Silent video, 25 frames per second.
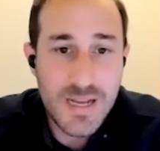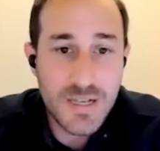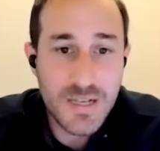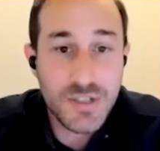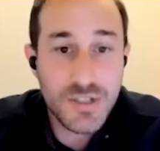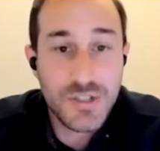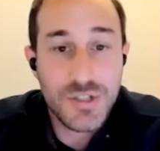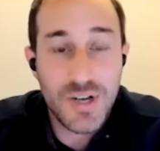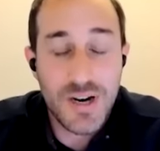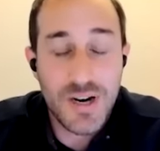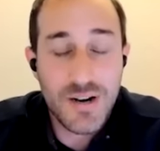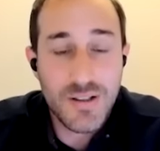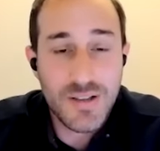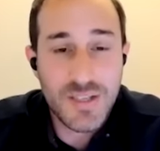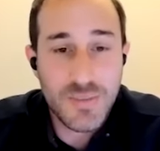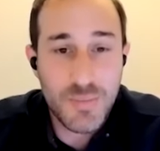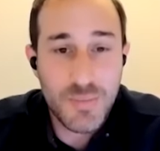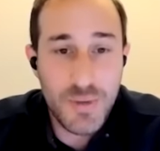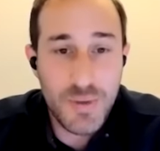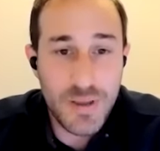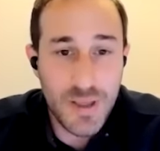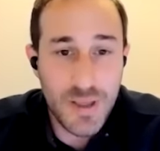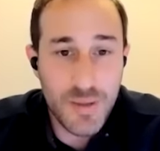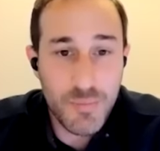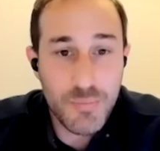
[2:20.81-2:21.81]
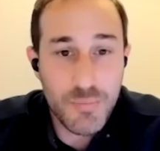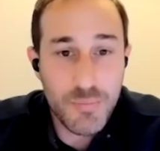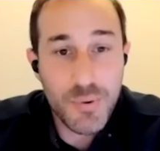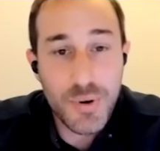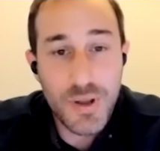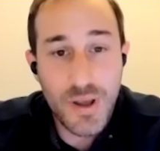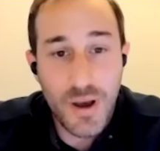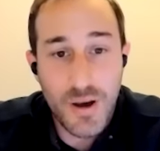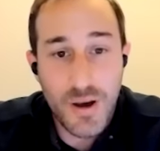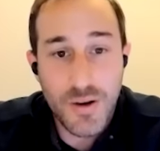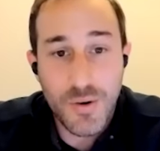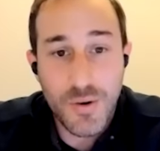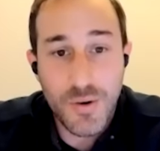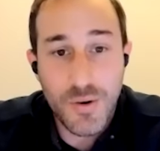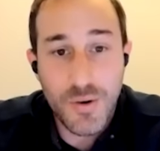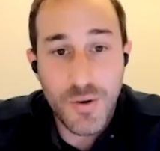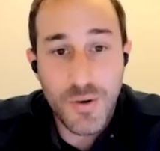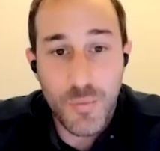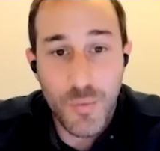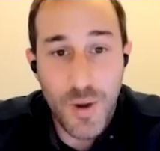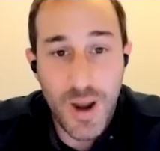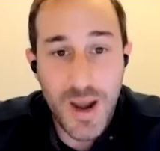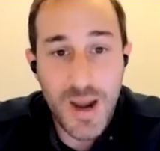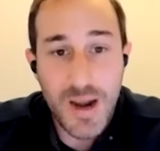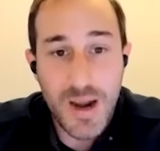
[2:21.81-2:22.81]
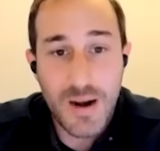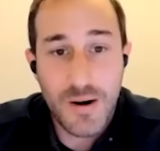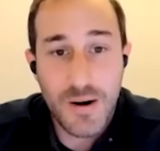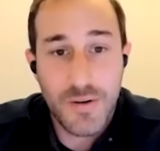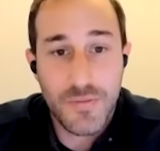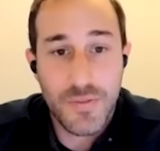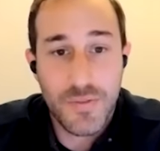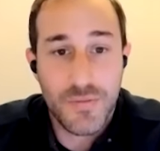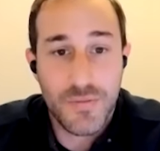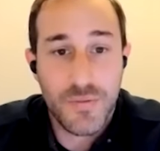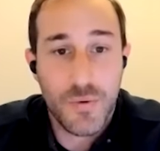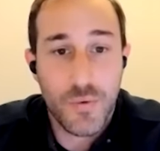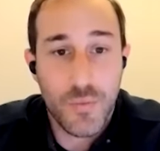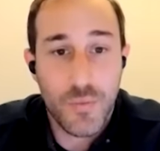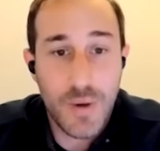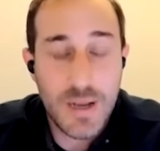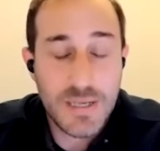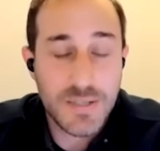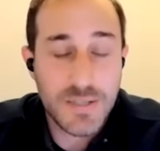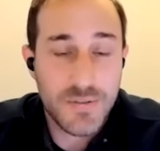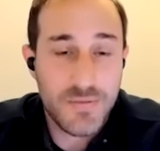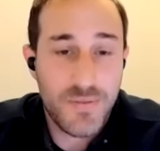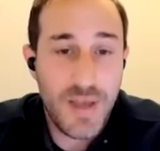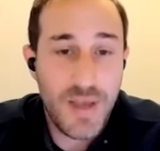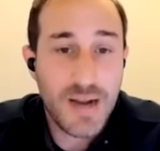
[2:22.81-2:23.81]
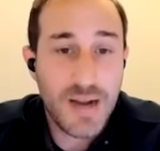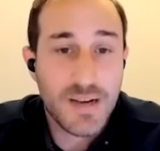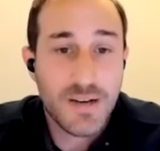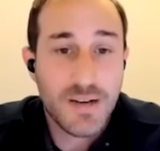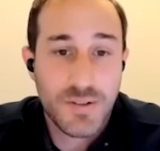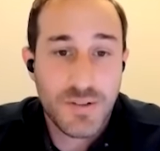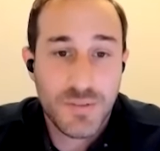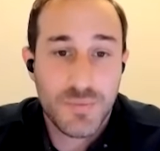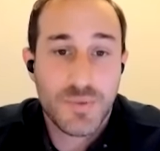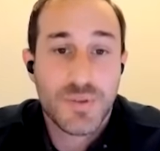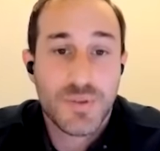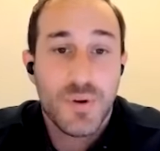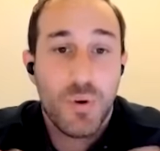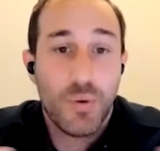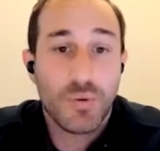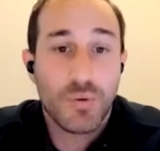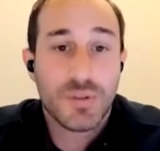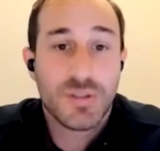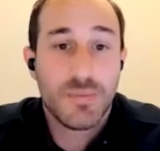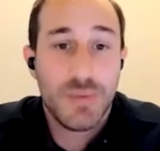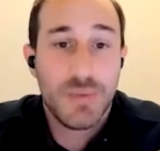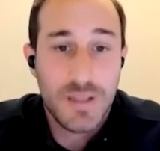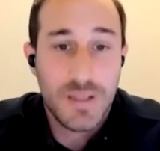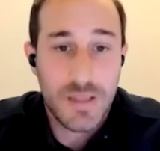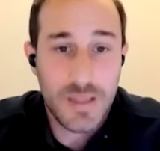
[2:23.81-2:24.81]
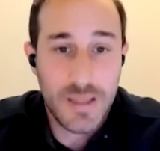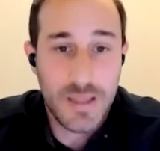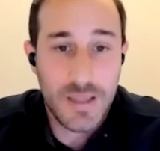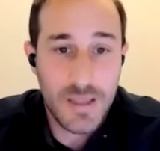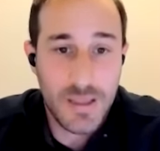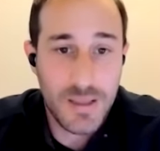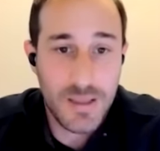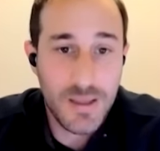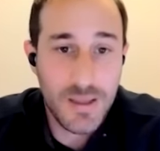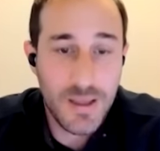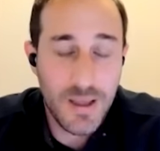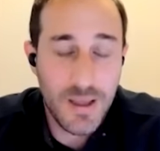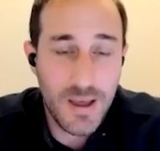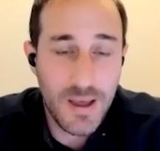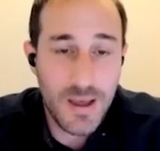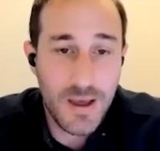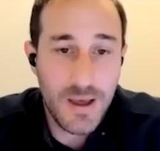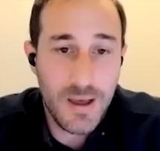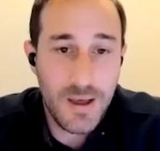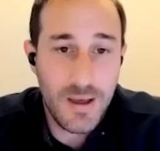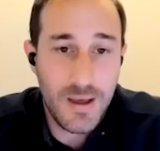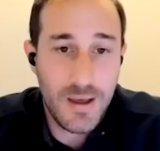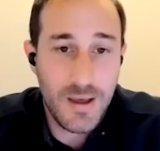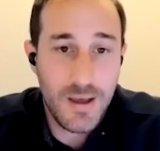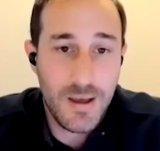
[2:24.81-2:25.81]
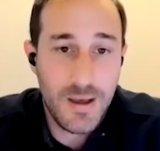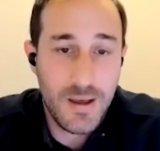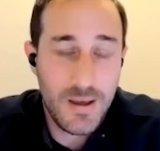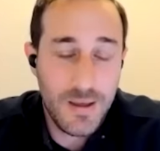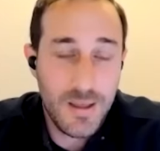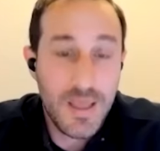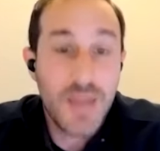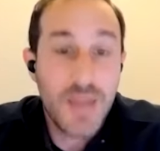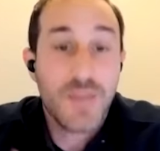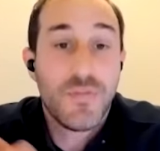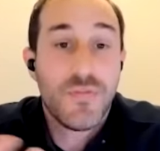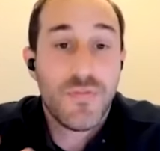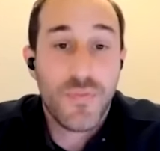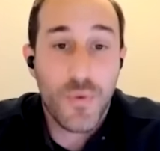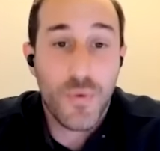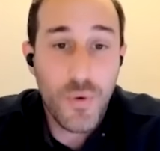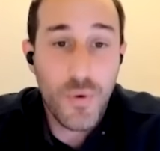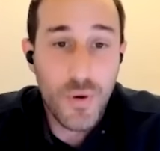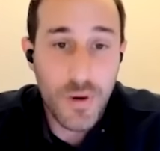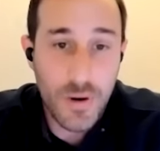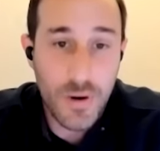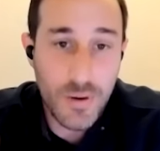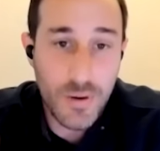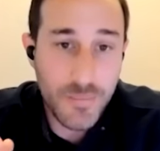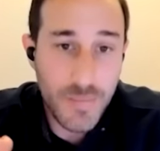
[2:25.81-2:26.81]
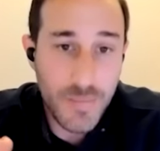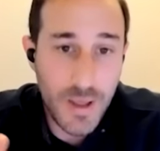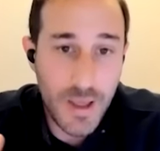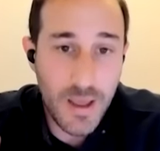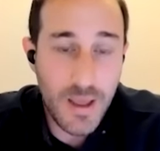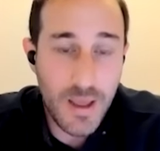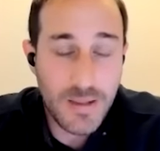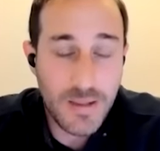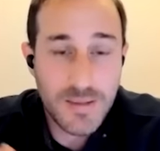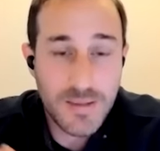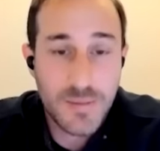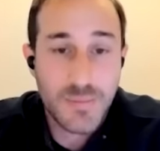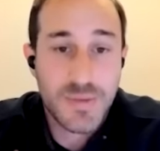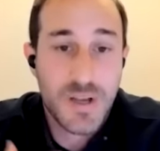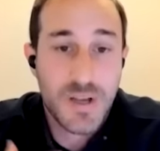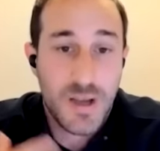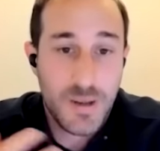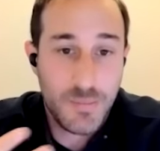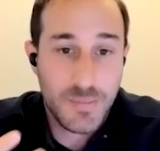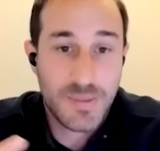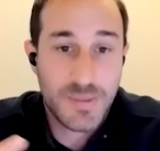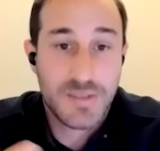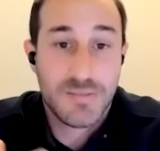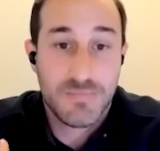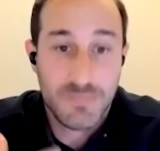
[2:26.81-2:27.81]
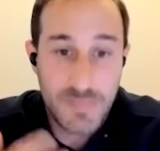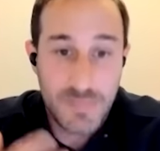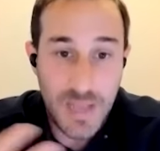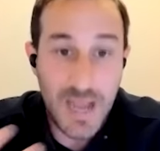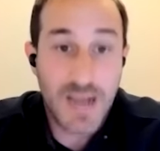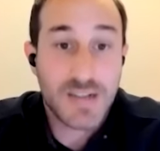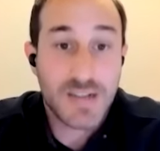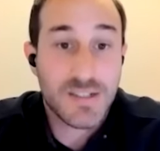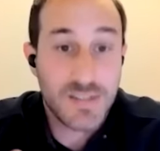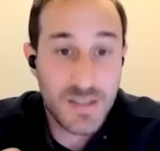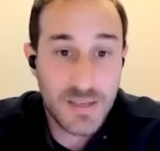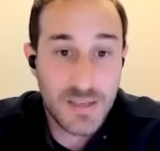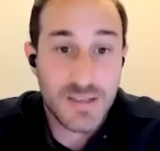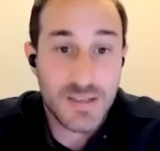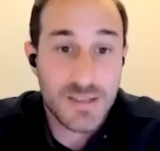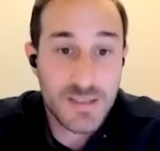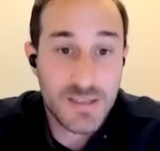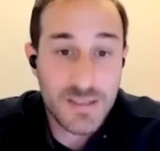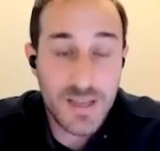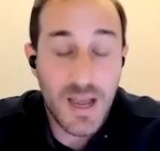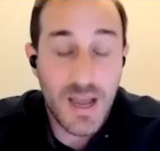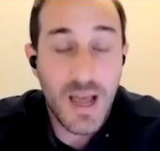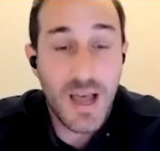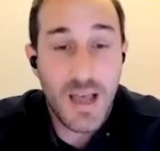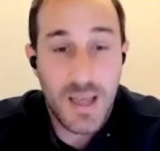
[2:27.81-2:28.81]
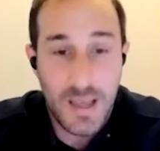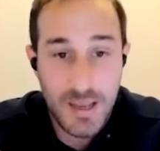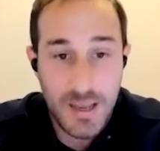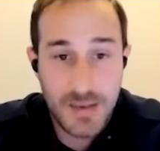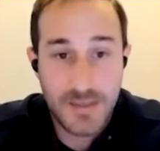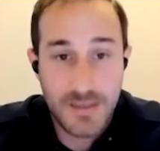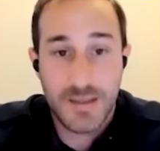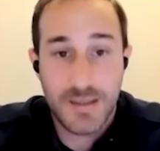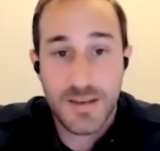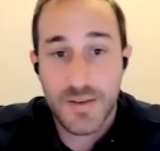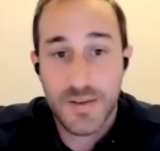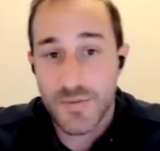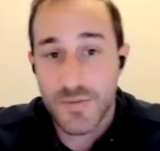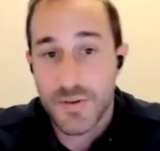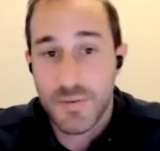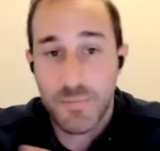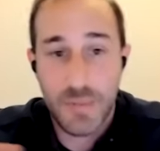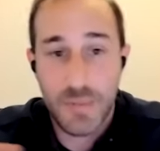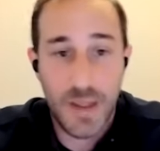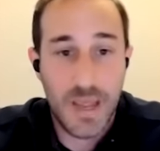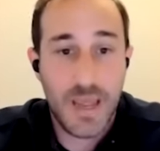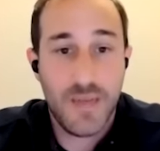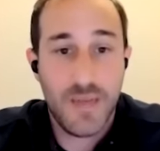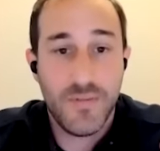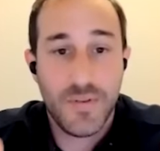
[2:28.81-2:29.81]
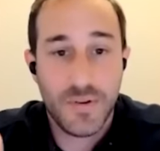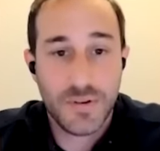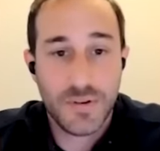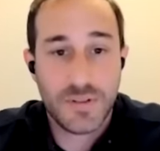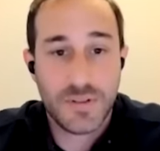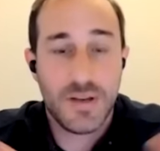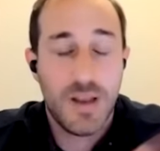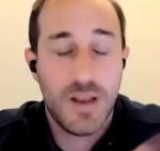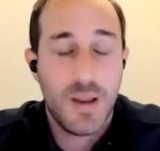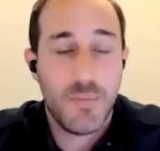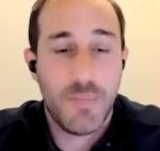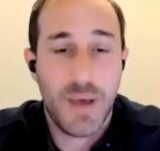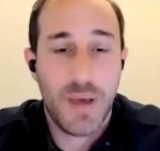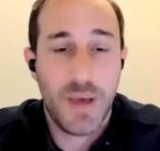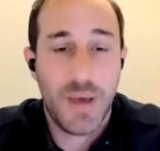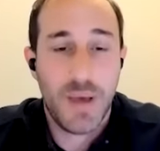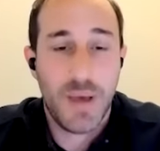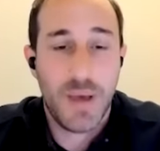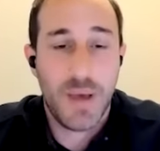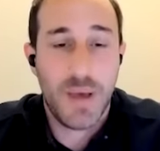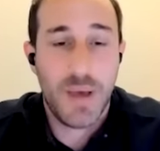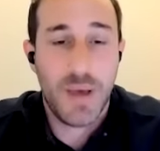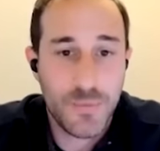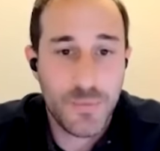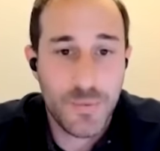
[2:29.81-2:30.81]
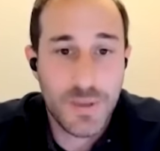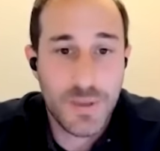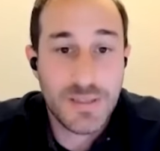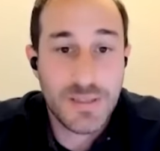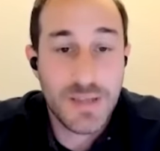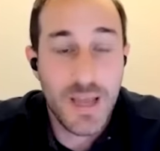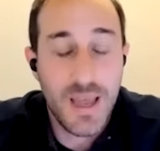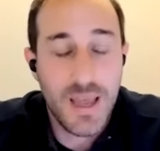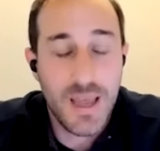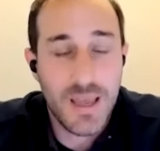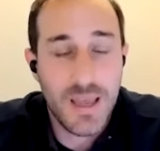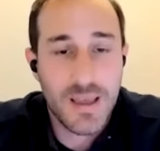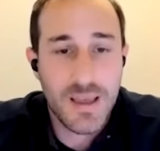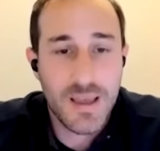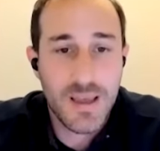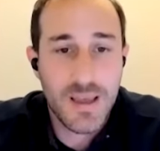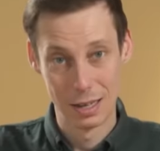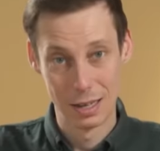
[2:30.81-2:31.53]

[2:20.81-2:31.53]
generally speaking, pretty unaware of the full range of factors which ultimately uh, uh, inform and sometimes actually decide the different behaviors and, and paths that we take.